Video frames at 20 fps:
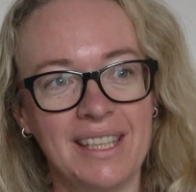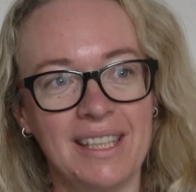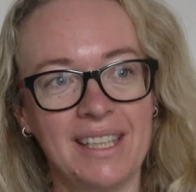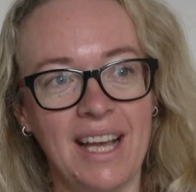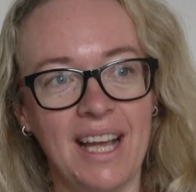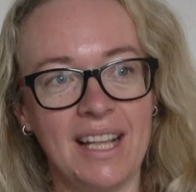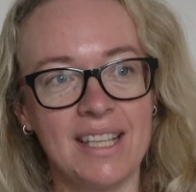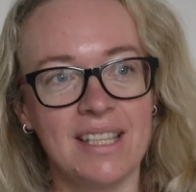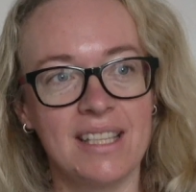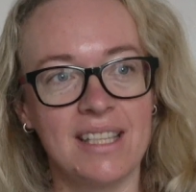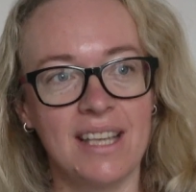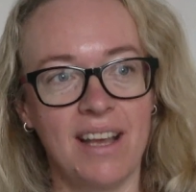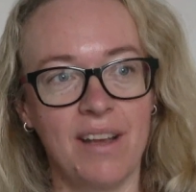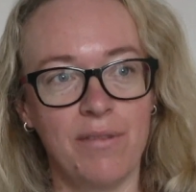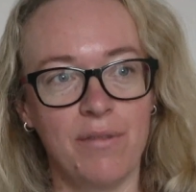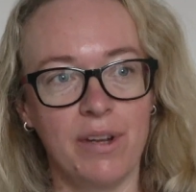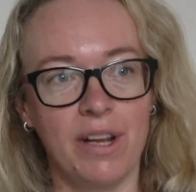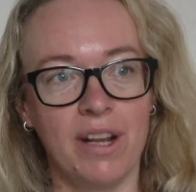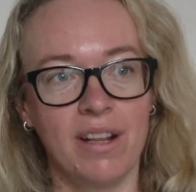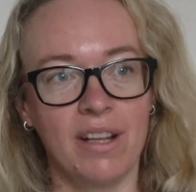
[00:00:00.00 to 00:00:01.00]
that's a
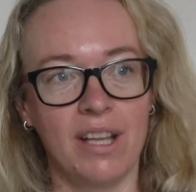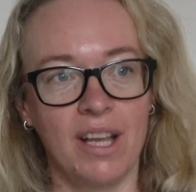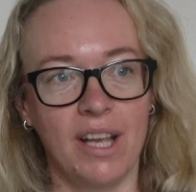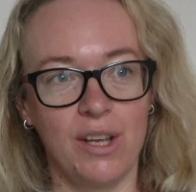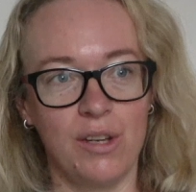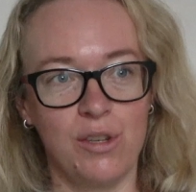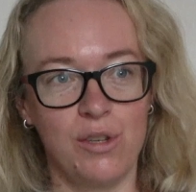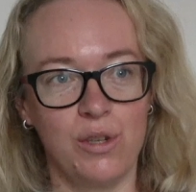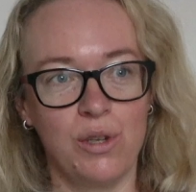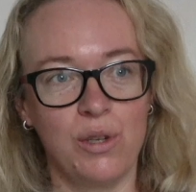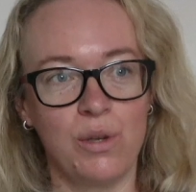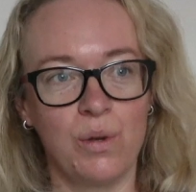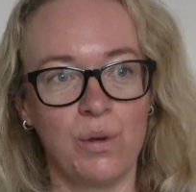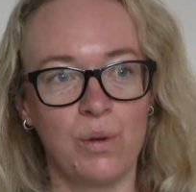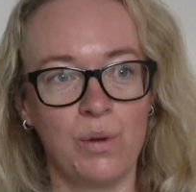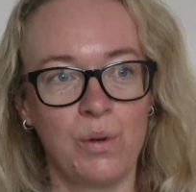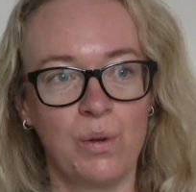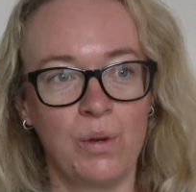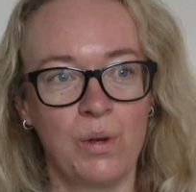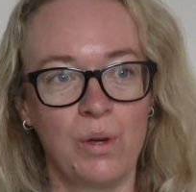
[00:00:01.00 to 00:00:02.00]
real issue.